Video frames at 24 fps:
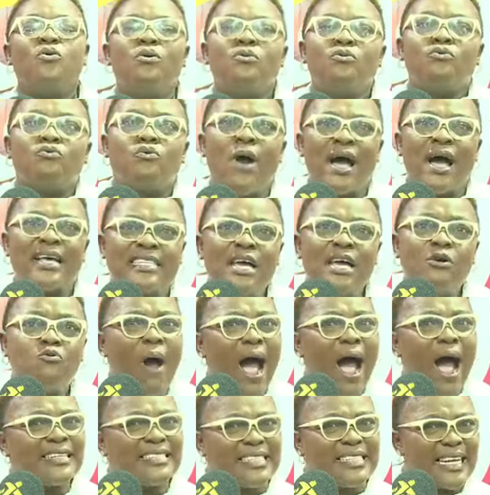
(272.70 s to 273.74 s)
Quasi
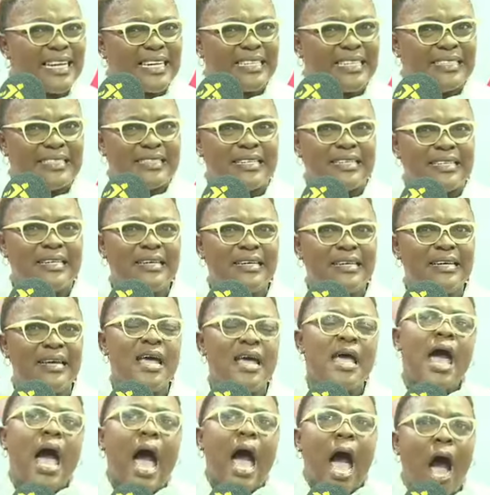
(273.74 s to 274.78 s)
quati.
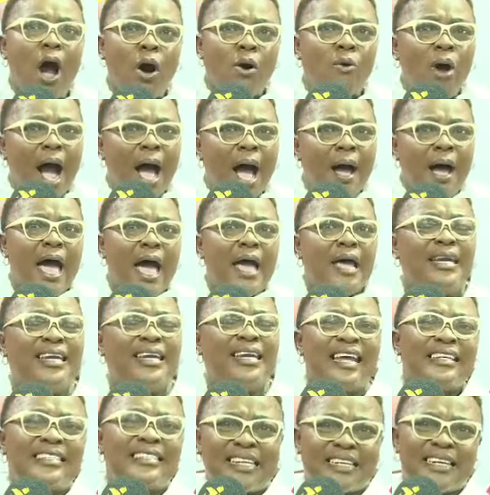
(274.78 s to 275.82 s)
Oh,
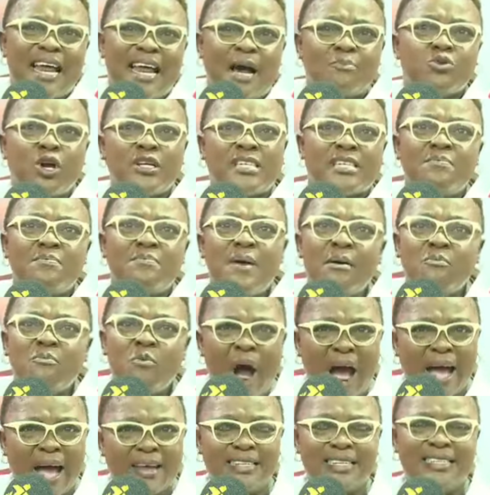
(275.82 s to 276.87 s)
London, I brought
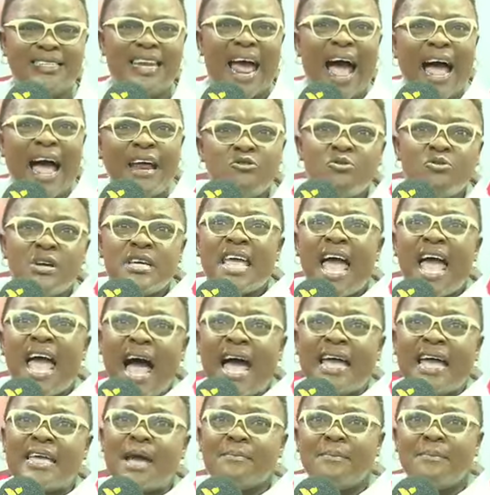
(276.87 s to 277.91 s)
memoir. Dan, we
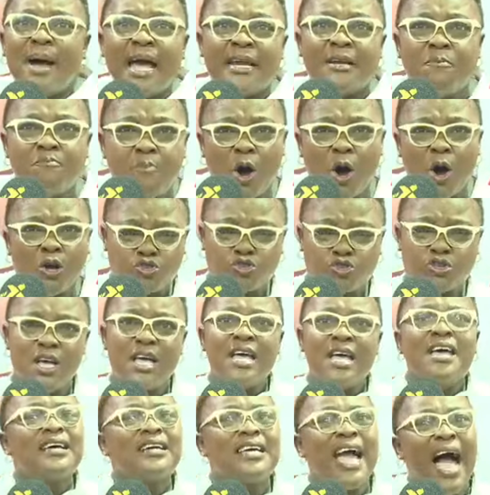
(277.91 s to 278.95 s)
are your man, post.
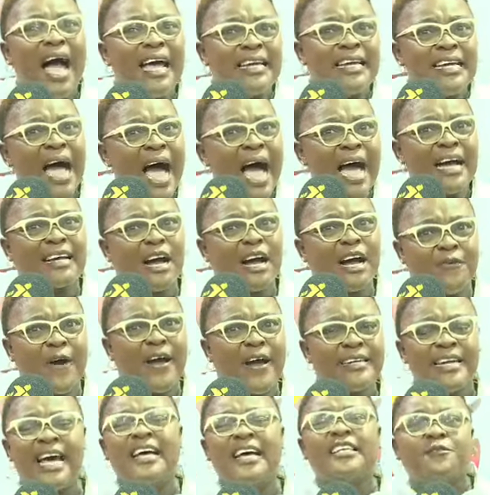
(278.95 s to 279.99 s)
Ghana Hank, a
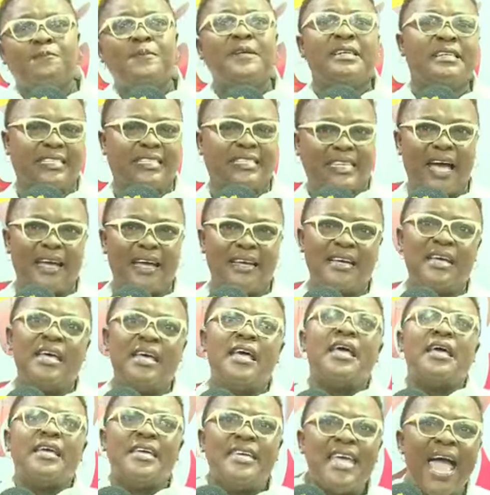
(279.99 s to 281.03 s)
finance minister.
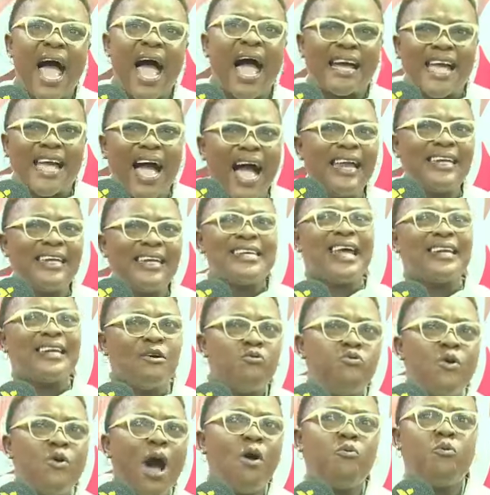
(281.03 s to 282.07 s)
Ya gani ya de
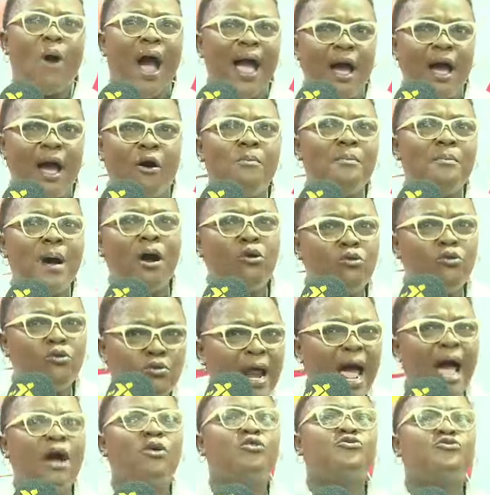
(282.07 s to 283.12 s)
huwa ya huma ukura
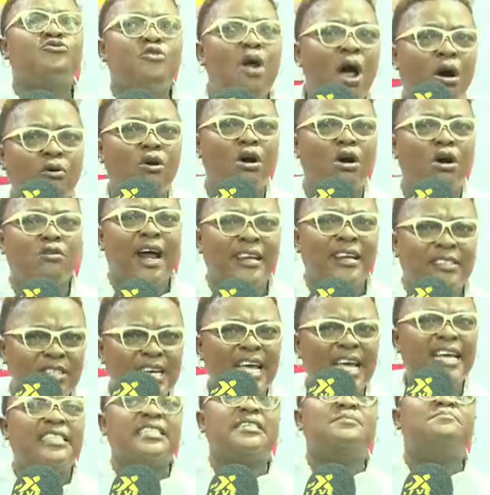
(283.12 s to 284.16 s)
uchua
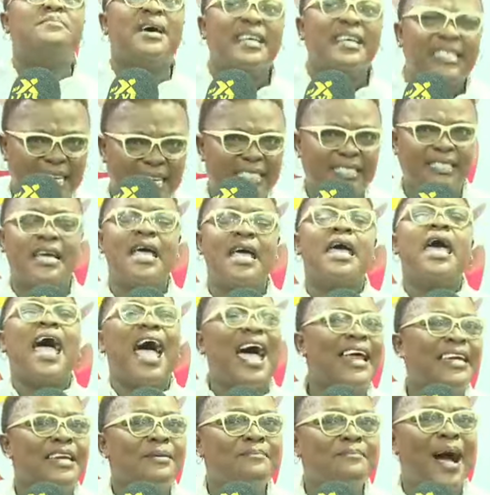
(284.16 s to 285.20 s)
congratulation message.
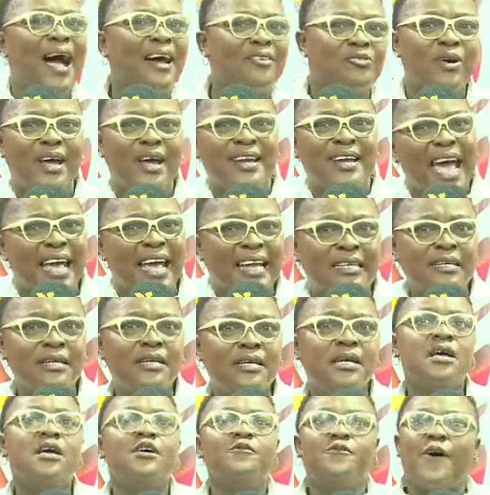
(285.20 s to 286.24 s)
Edemano ene
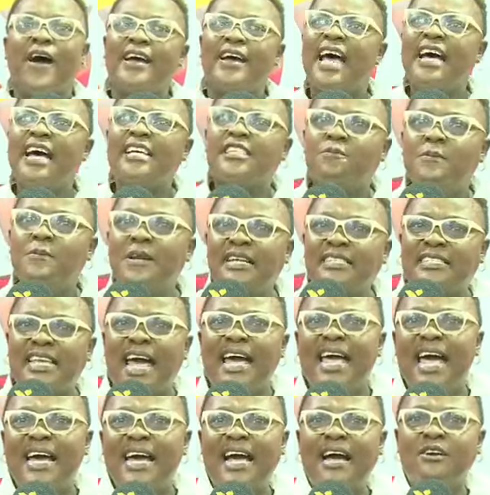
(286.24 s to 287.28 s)
finance minister
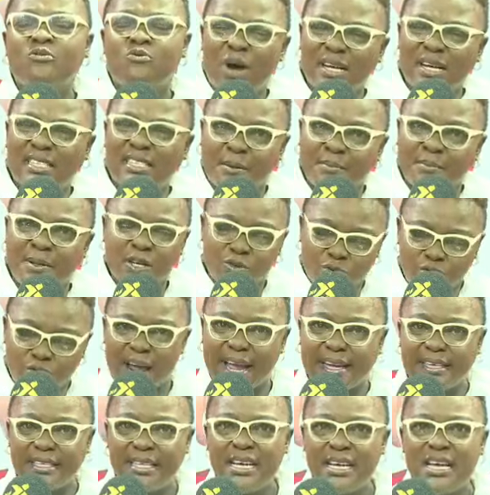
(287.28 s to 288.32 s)
ya kanu huwase miikurei.